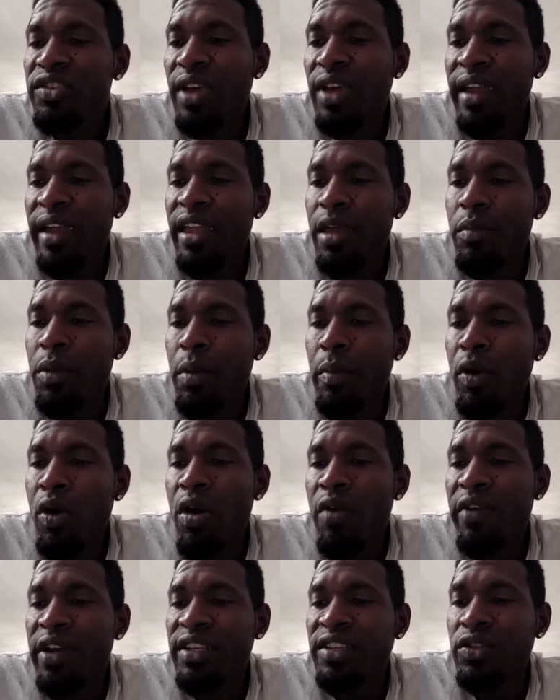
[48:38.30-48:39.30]
So again, I'm
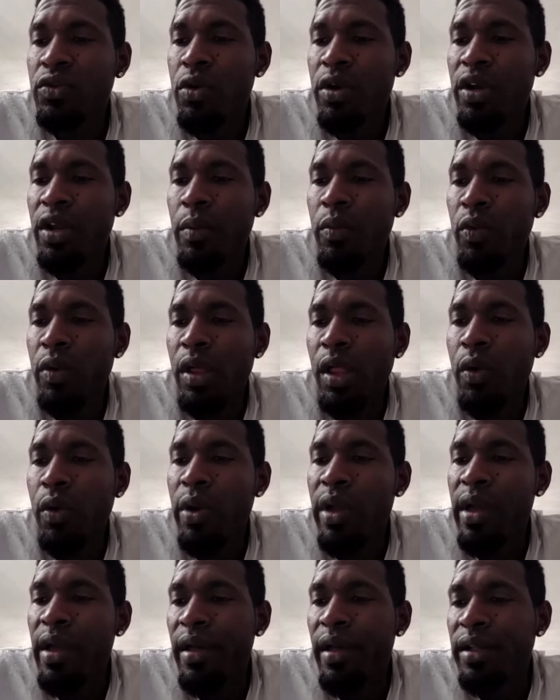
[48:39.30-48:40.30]
go over the score them real
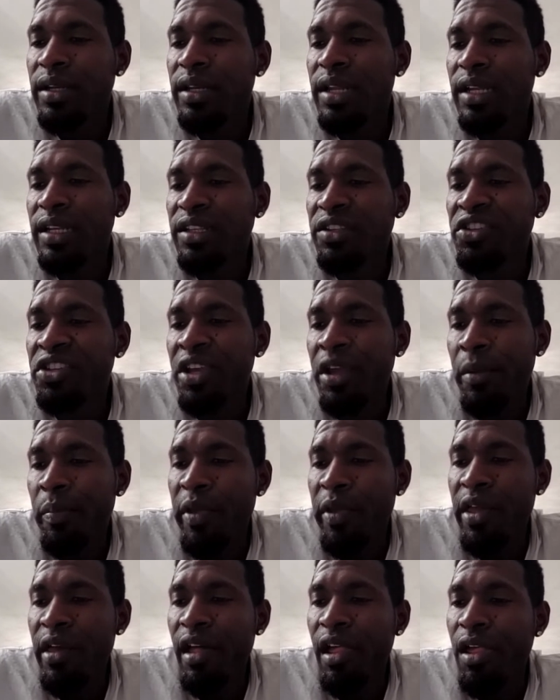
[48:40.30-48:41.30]
quick. Now the
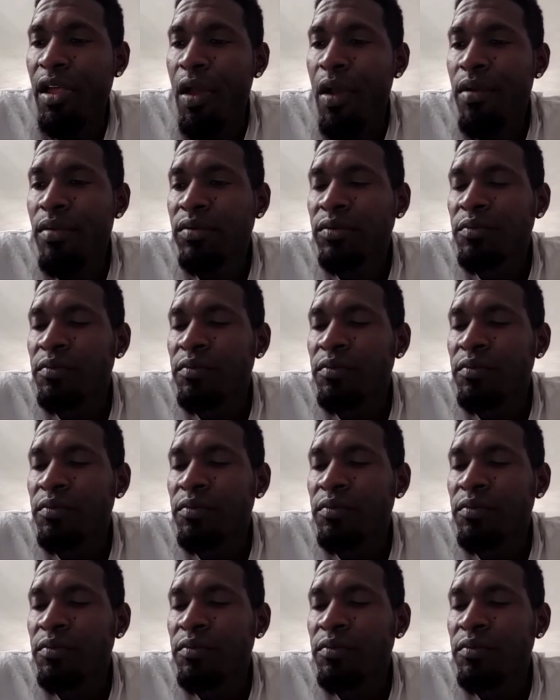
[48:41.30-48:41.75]
JPL.